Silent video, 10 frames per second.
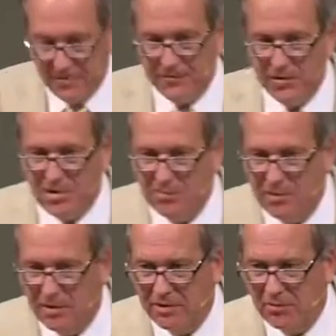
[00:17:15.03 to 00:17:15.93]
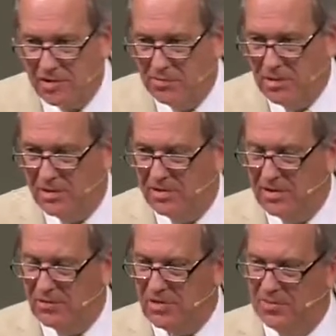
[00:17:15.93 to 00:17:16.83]
first month, which meant that
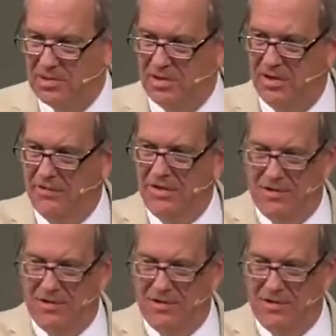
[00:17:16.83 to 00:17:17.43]
it would have been delivered